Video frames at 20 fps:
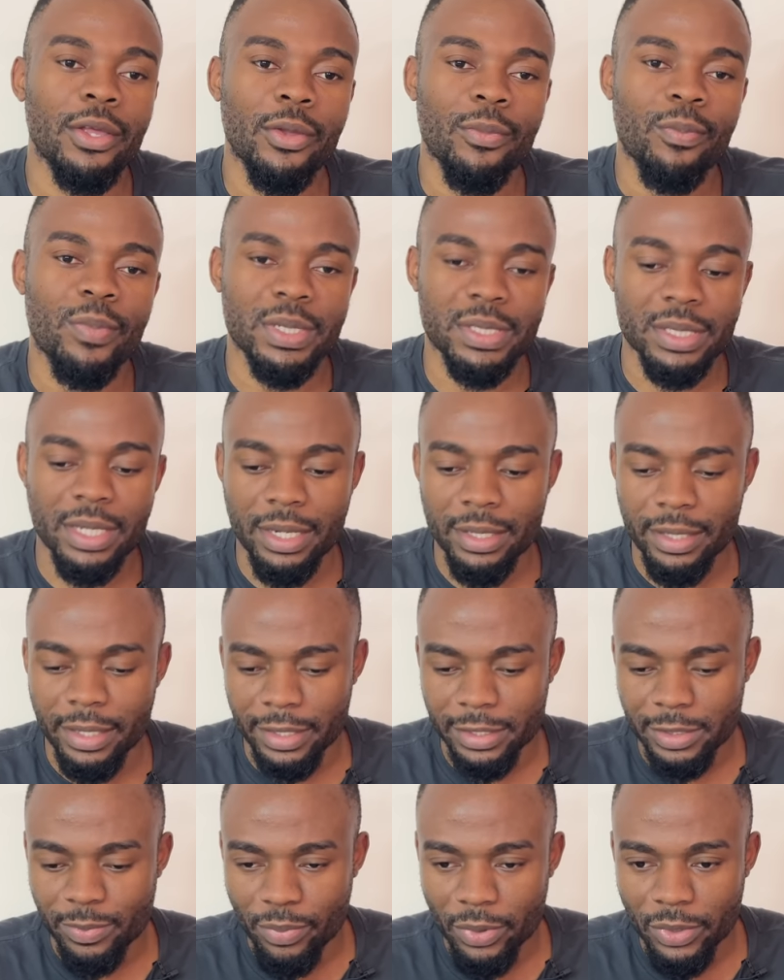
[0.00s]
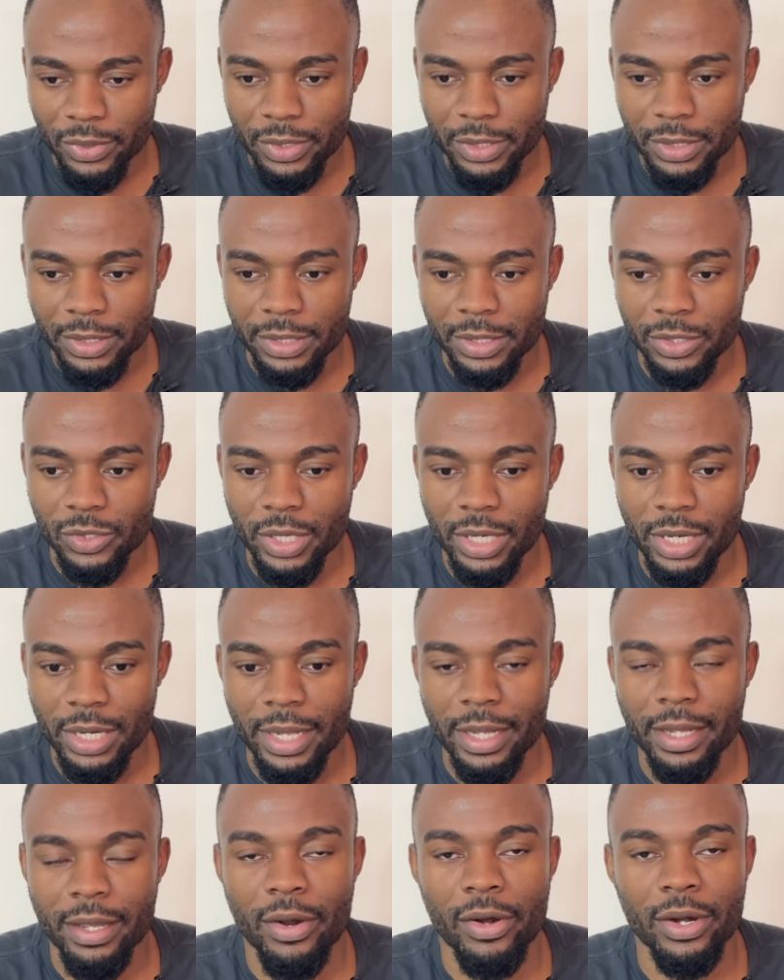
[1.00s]
basically the response it's actually
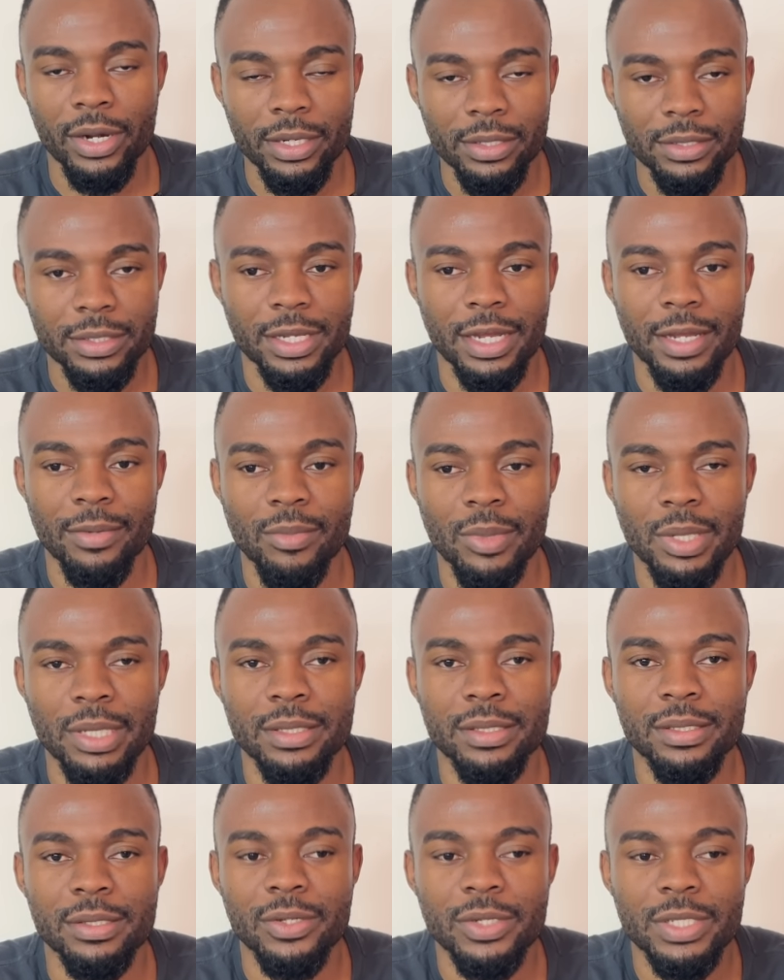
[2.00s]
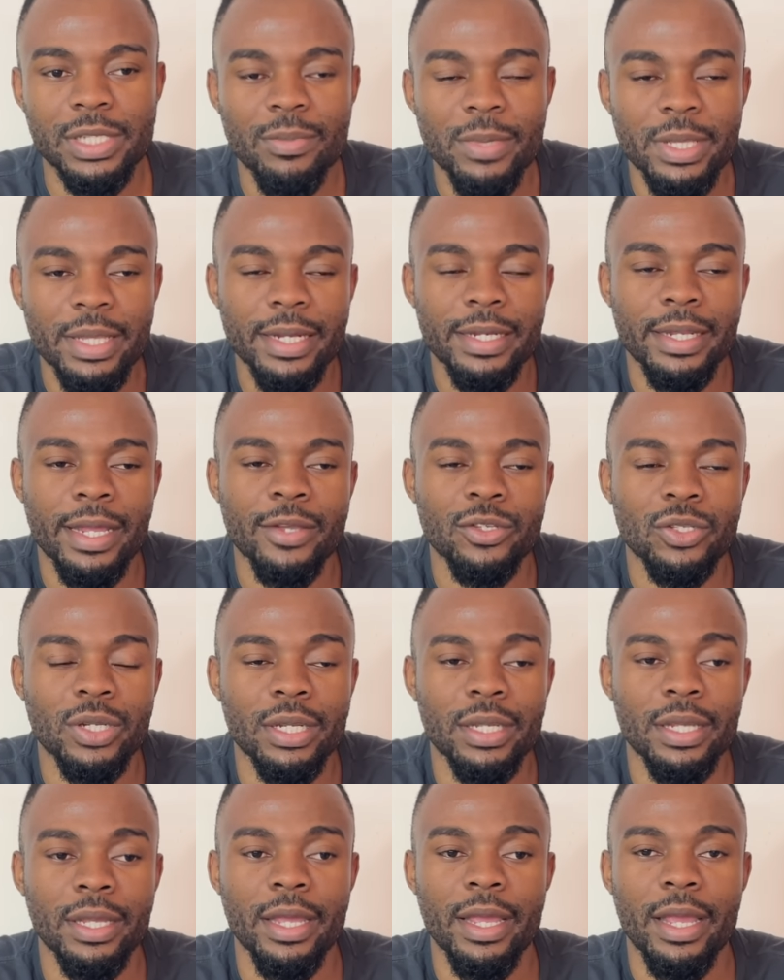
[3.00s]
like real time it's not something that I
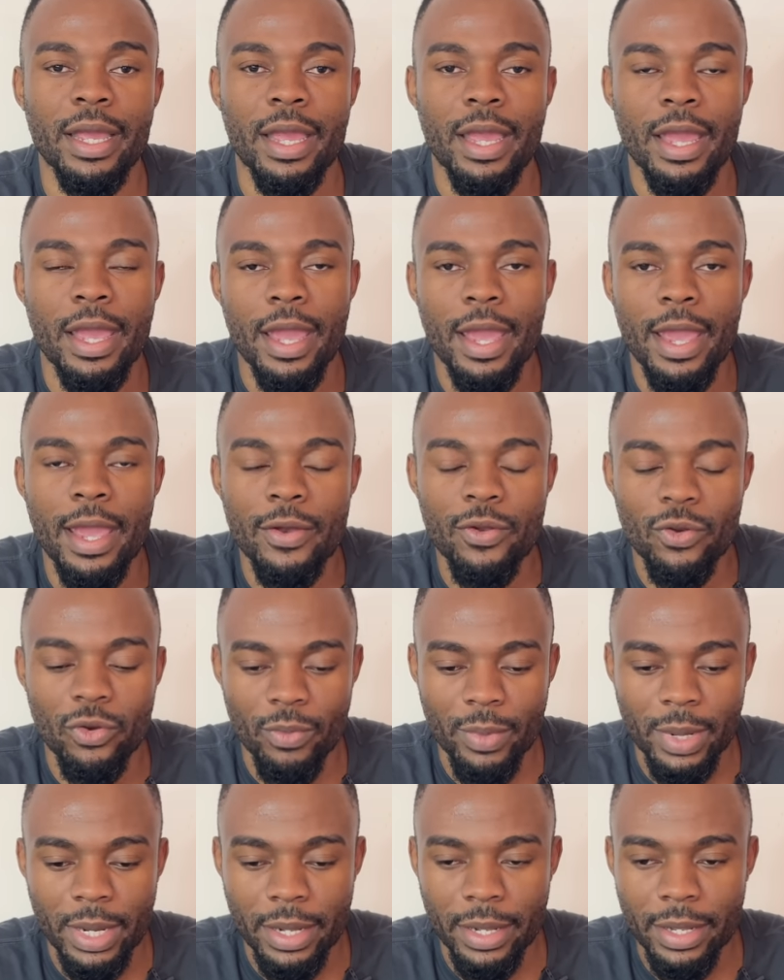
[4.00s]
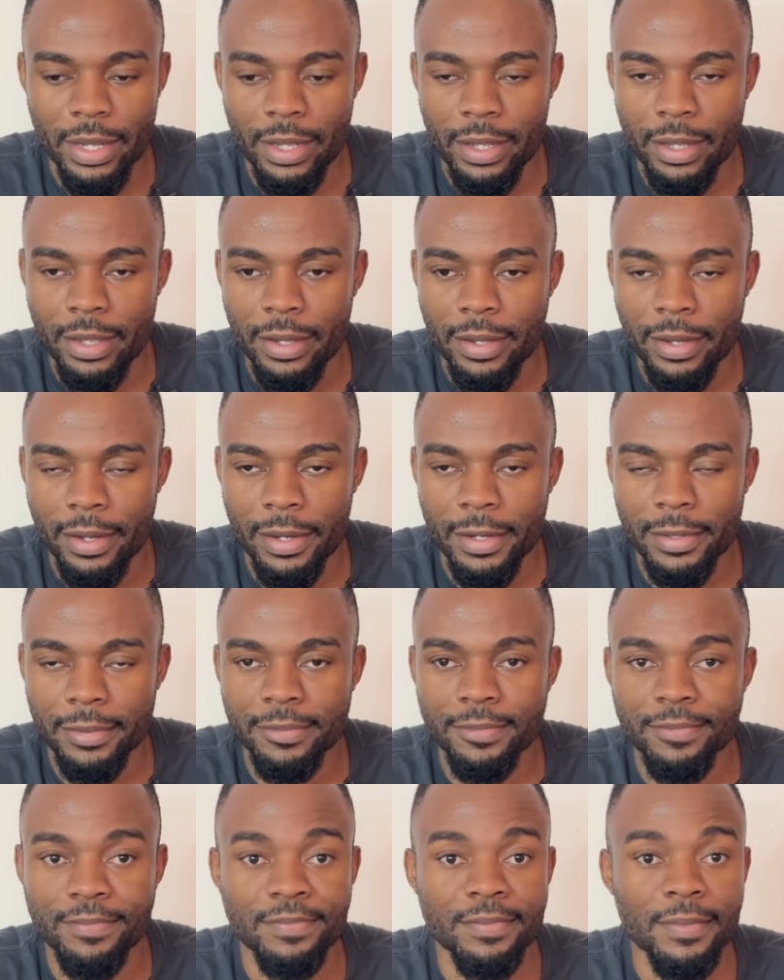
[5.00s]
actually had on my
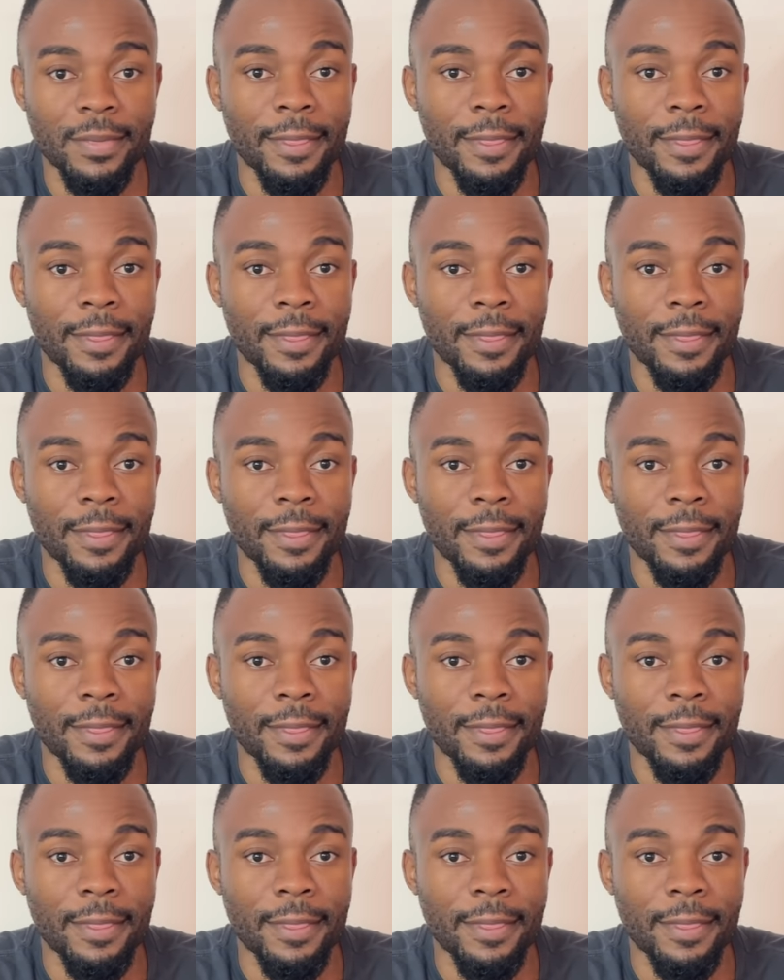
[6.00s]
um